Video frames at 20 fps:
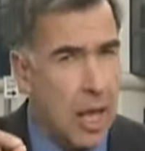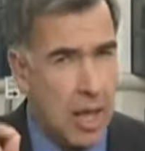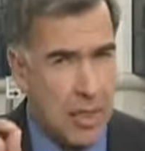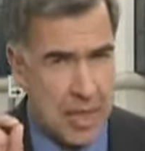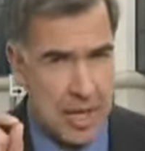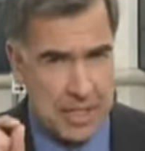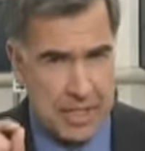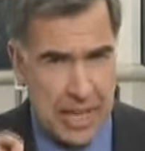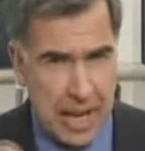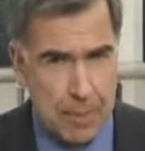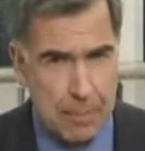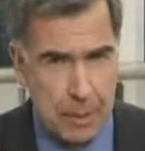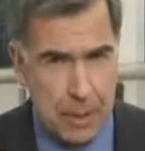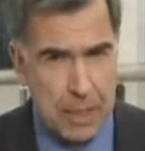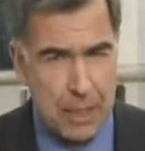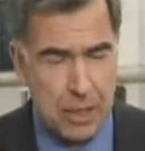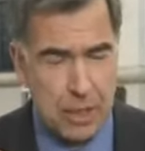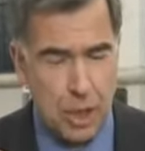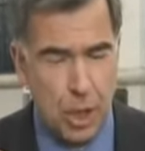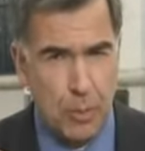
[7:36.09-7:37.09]
the
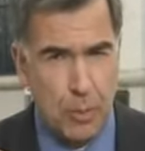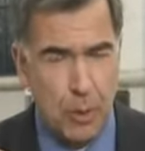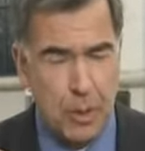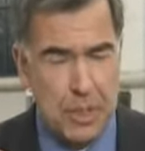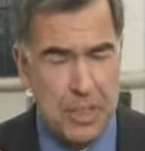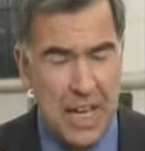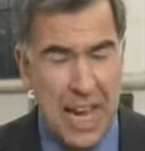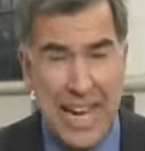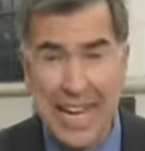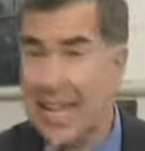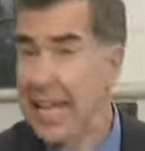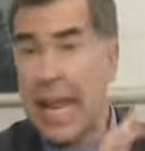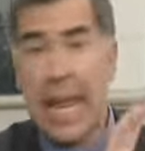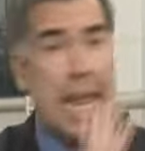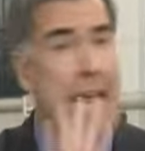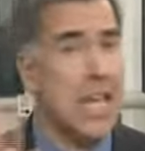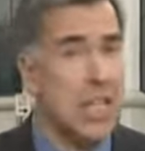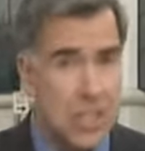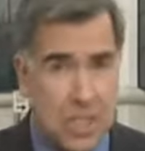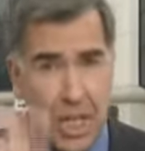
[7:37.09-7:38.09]
deputy superintendent,
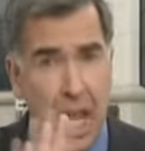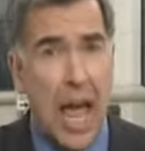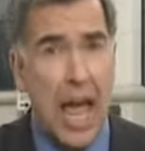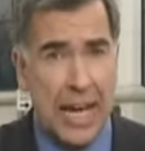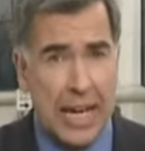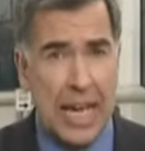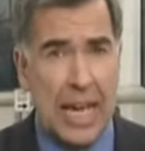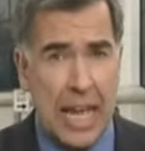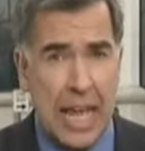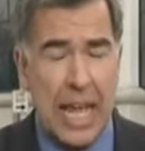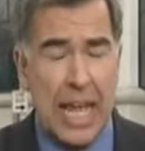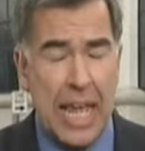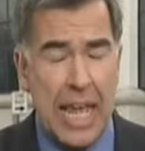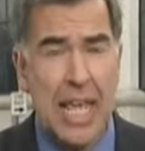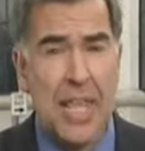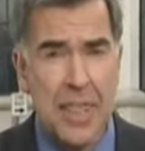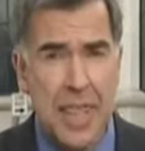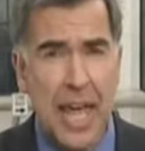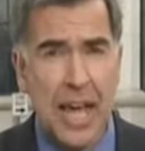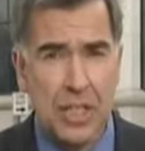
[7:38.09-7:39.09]
is not
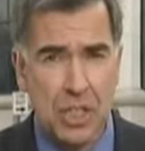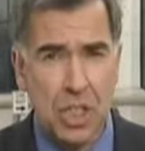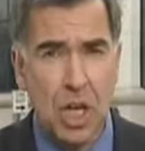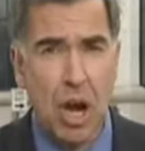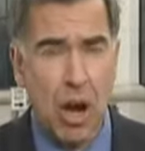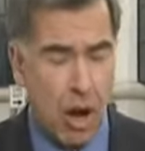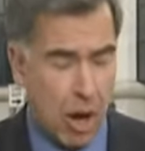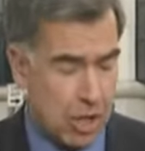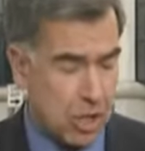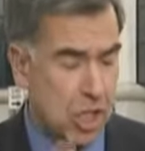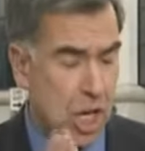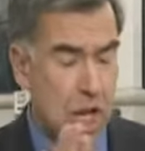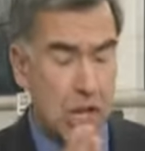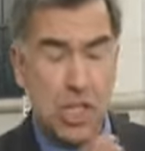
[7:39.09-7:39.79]
in that charge.